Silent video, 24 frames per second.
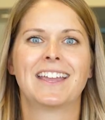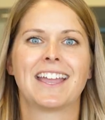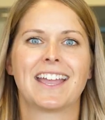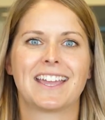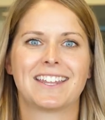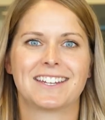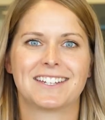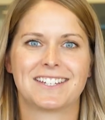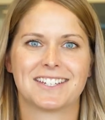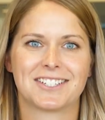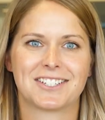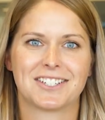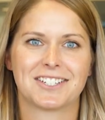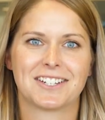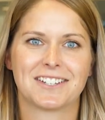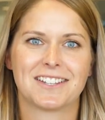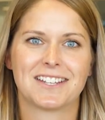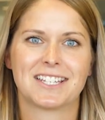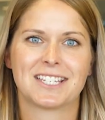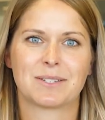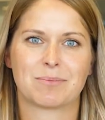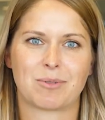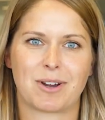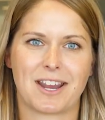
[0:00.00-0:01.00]
In addition to
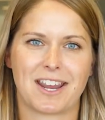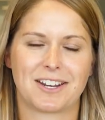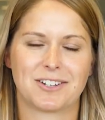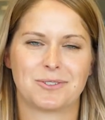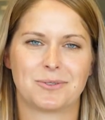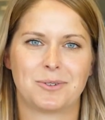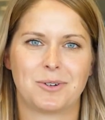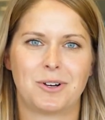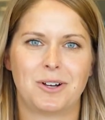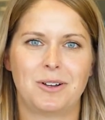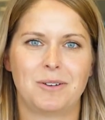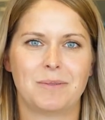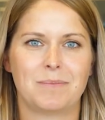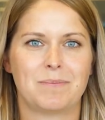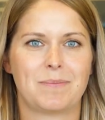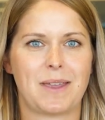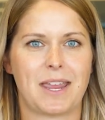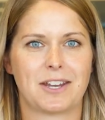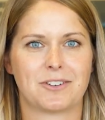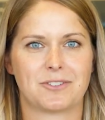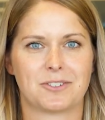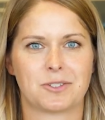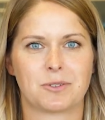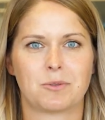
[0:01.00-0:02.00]
this spraying tool,
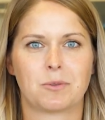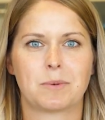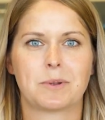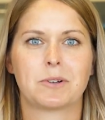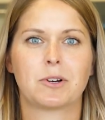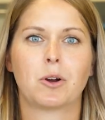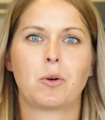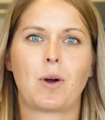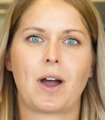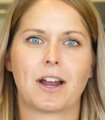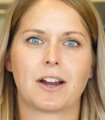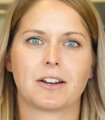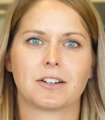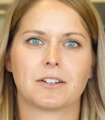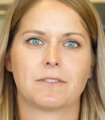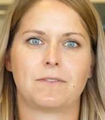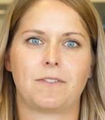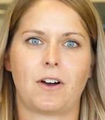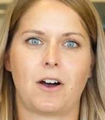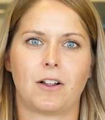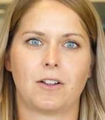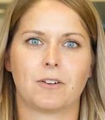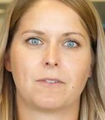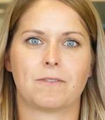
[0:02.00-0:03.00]
patrons will be required to
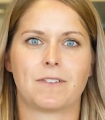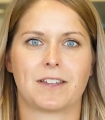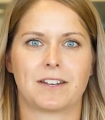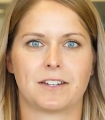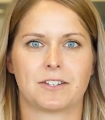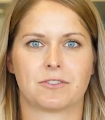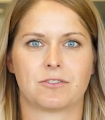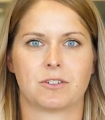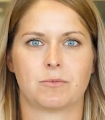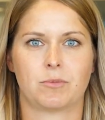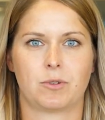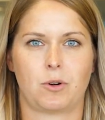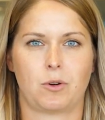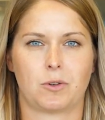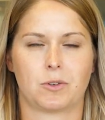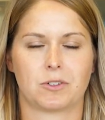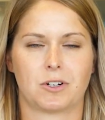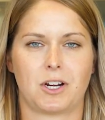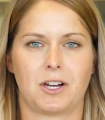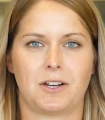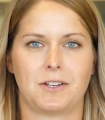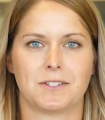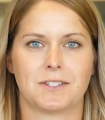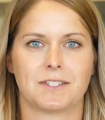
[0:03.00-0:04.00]
follow fitness room
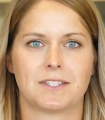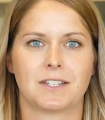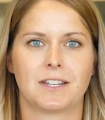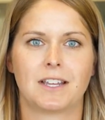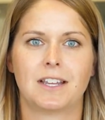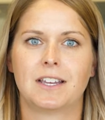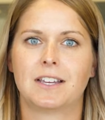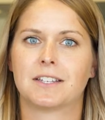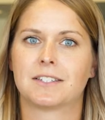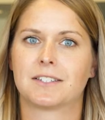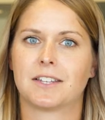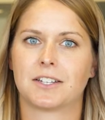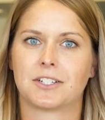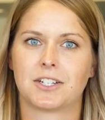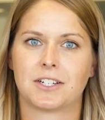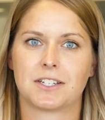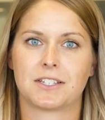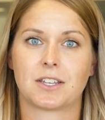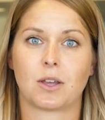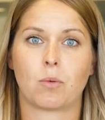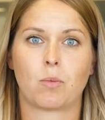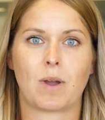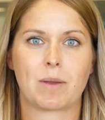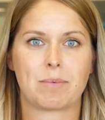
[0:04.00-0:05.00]
protocols, such
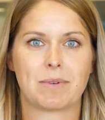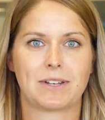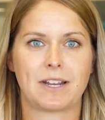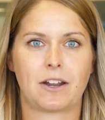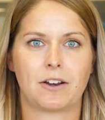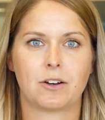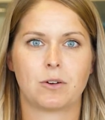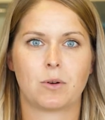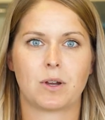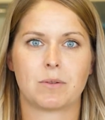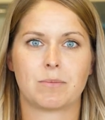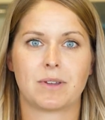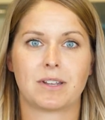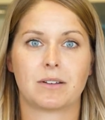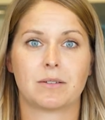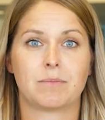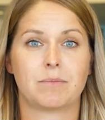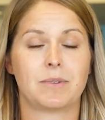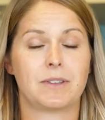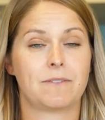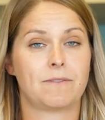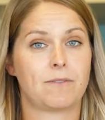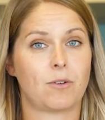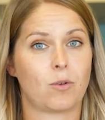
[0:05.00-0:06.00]
as wiping down equipment
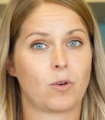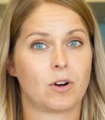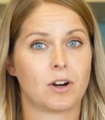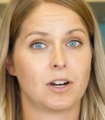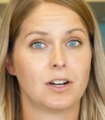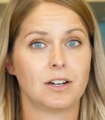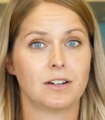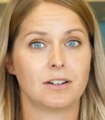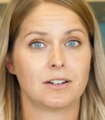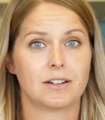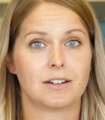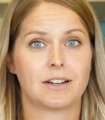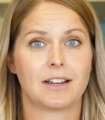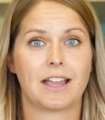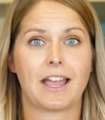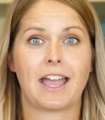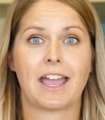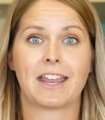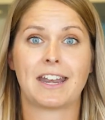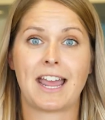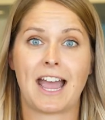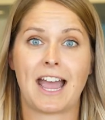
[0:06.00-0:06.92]
before and